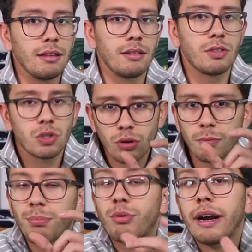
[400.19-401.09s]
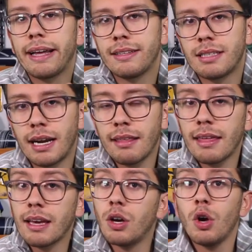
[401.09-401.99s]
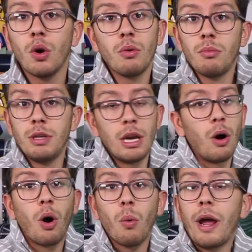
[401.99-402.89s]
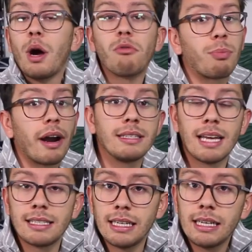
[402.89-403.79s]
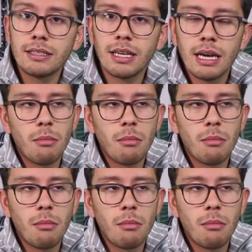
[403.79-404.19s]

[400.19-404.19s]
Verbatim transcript: certain brands that I think are way overpriced as it is.